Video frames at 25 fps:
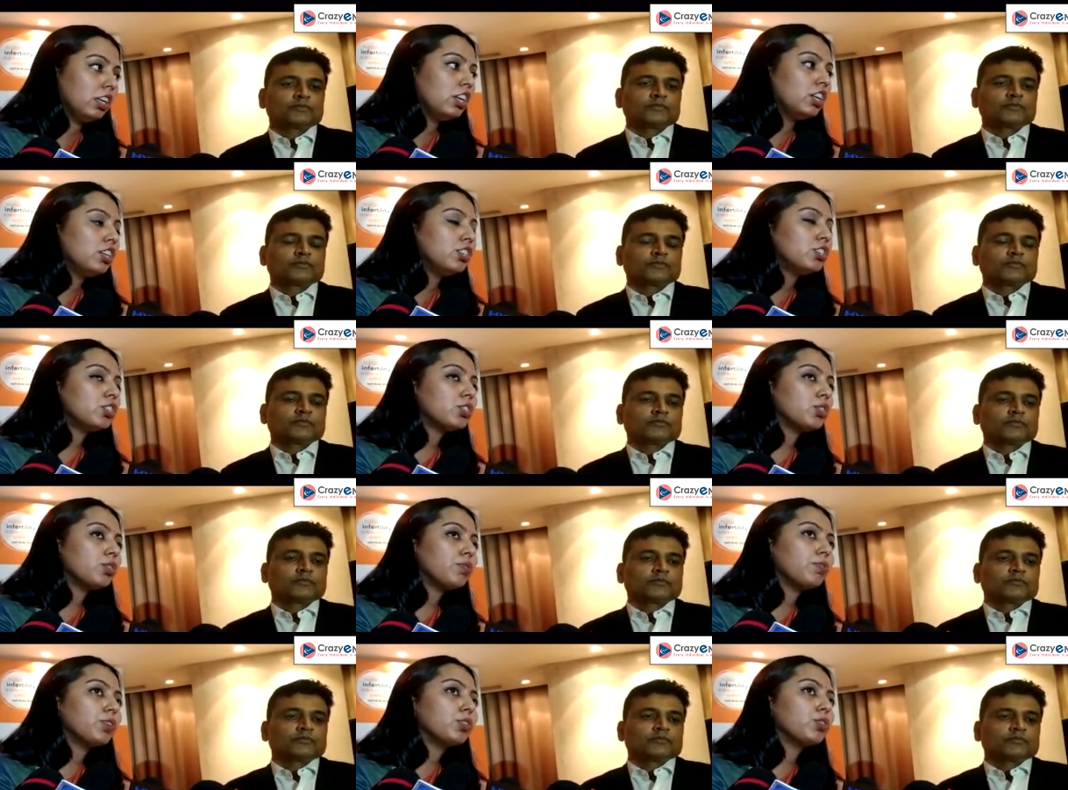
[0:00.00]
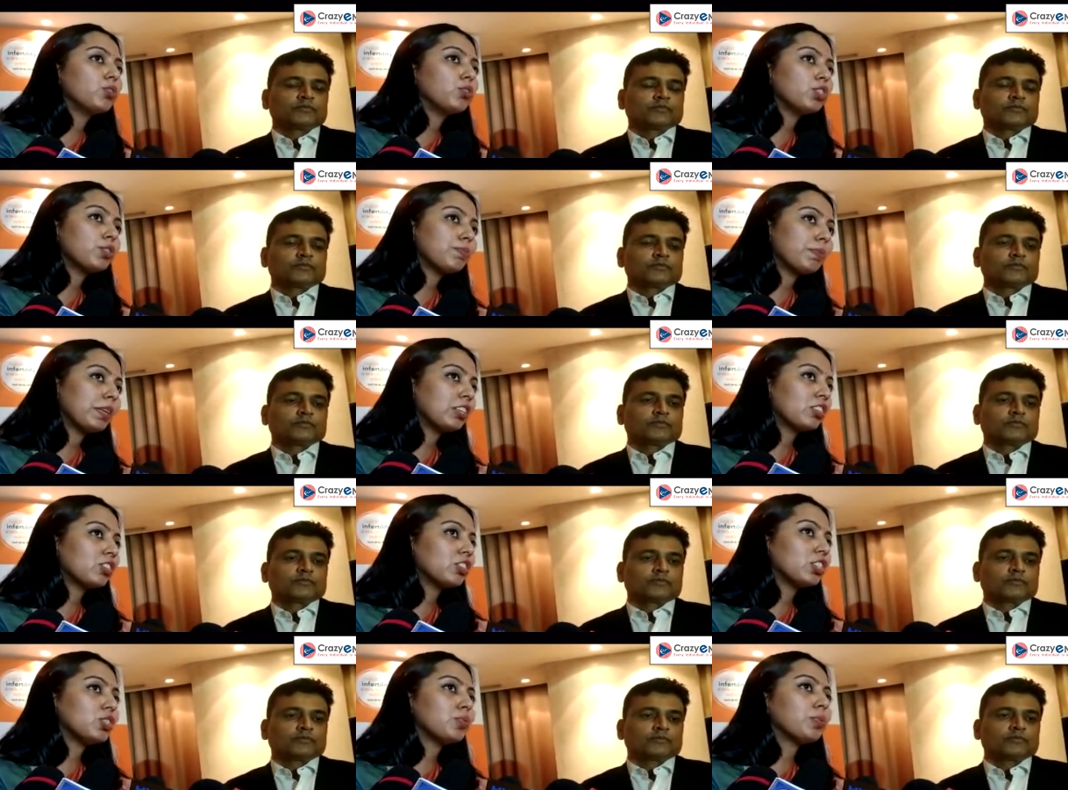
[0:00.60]
Speaker 1: So for those
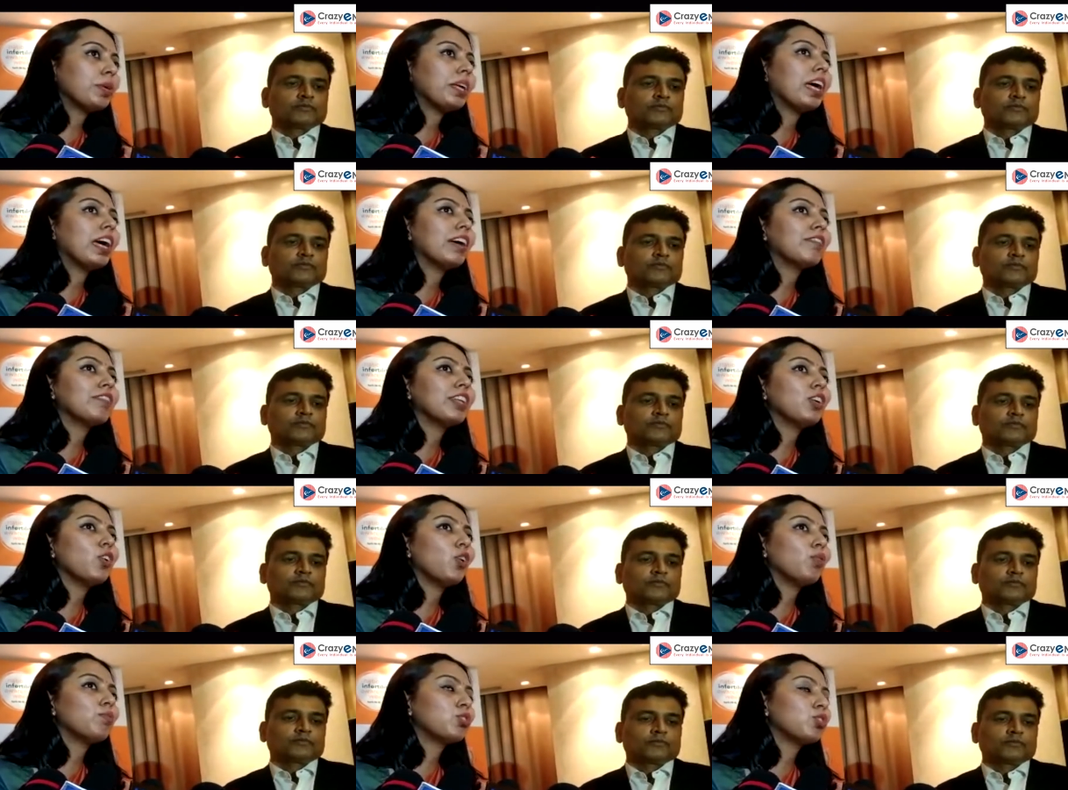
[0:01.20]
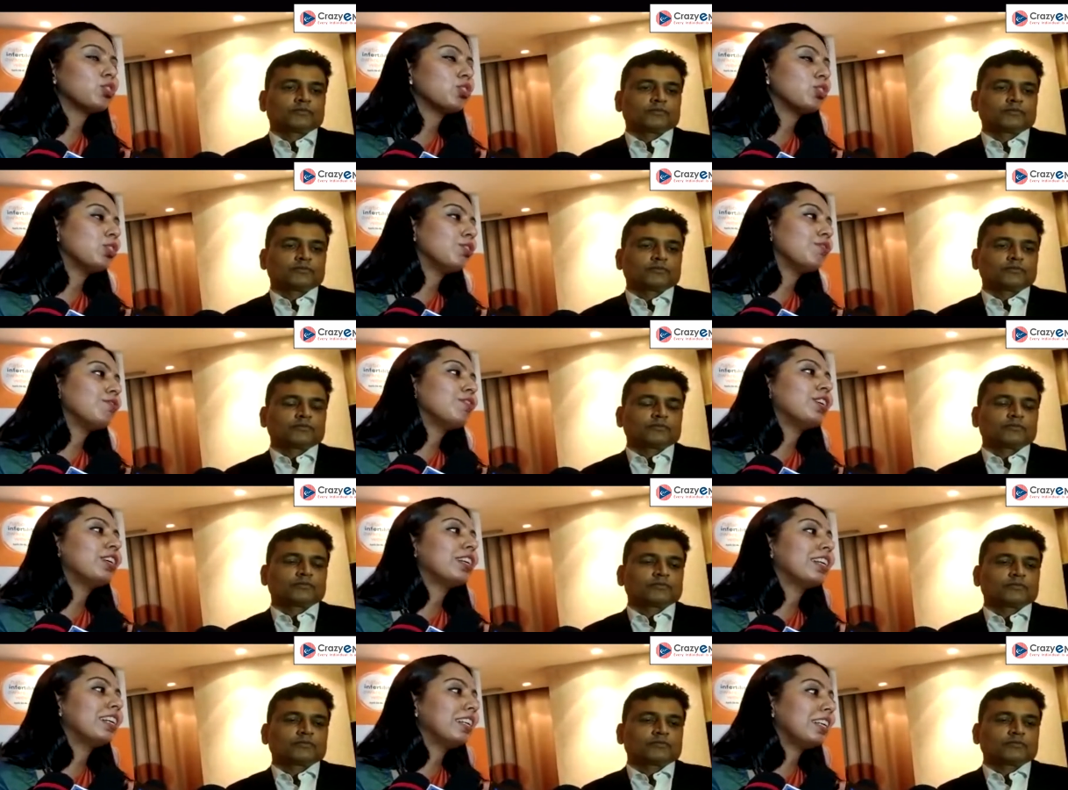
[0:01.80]
patients, we have the option of
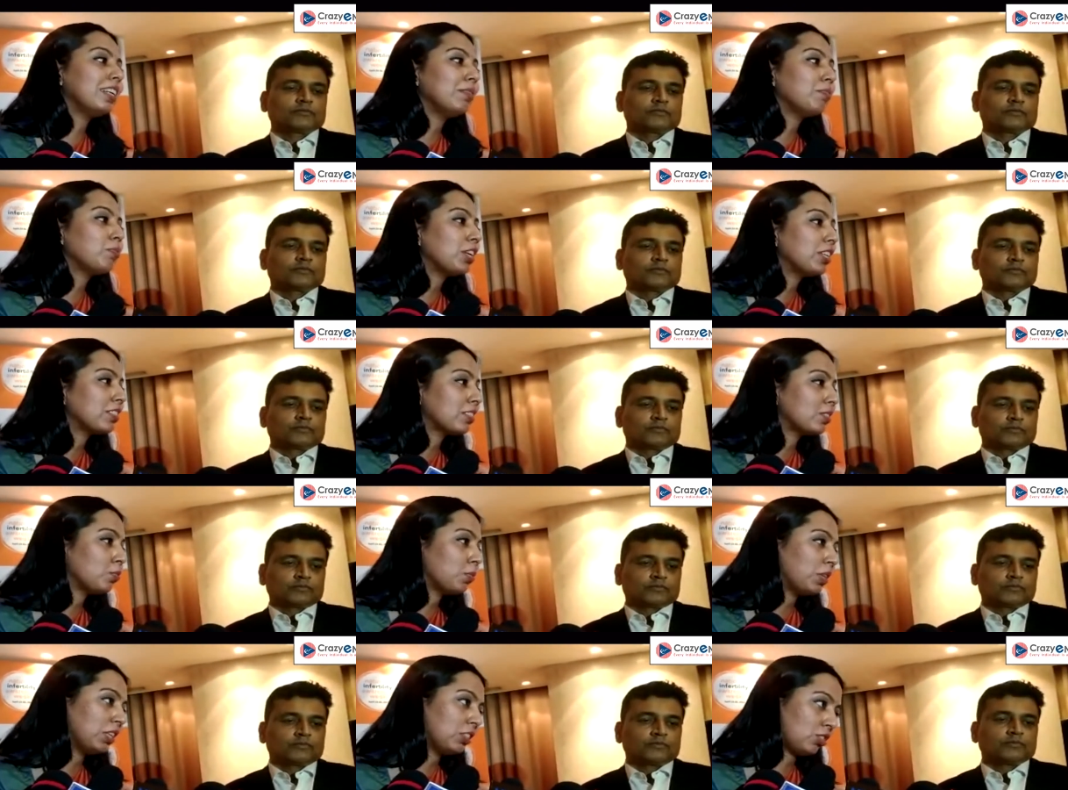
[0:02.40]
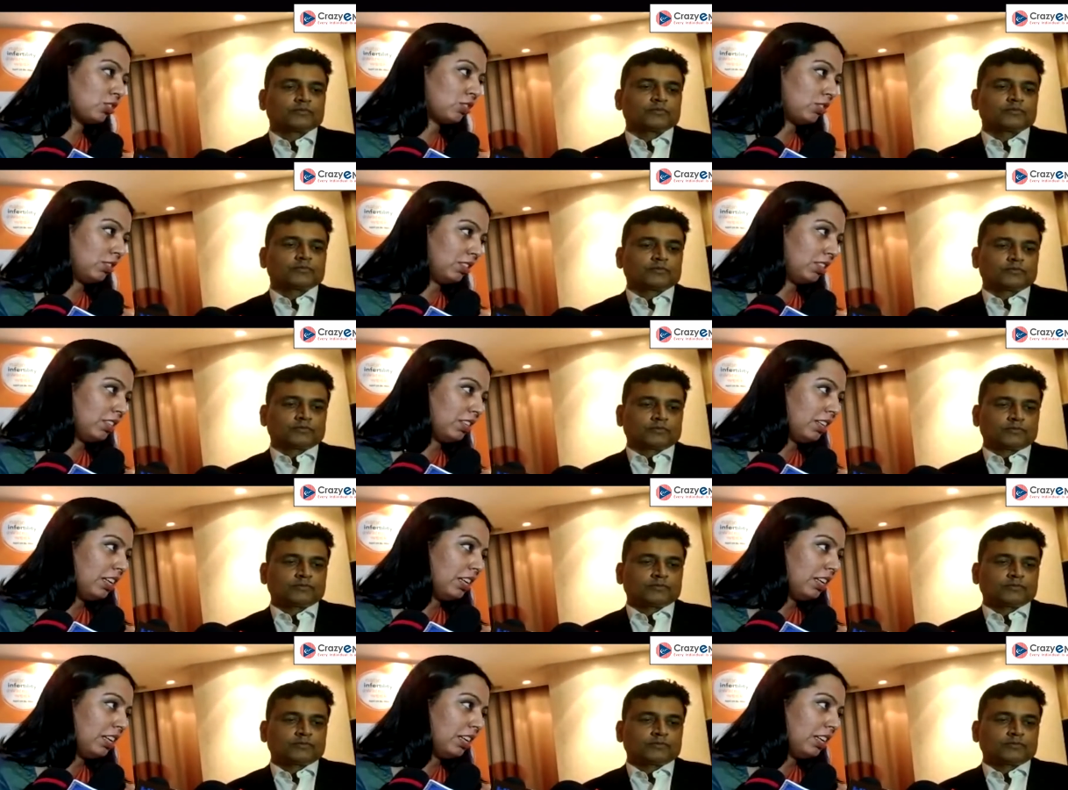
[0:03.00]
fertility preservation.